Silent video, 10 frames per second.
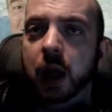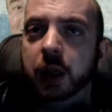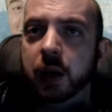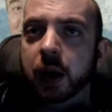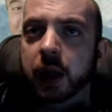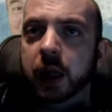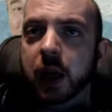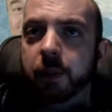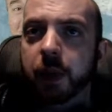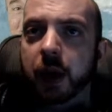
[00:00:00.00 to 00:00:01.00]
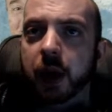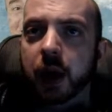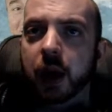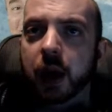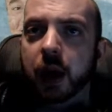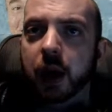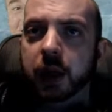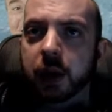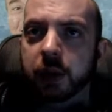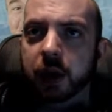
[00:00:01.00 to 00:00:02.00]
don't like it, but I
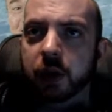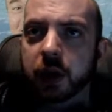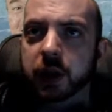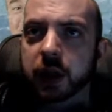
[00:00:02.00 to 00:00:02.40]
don't think Chris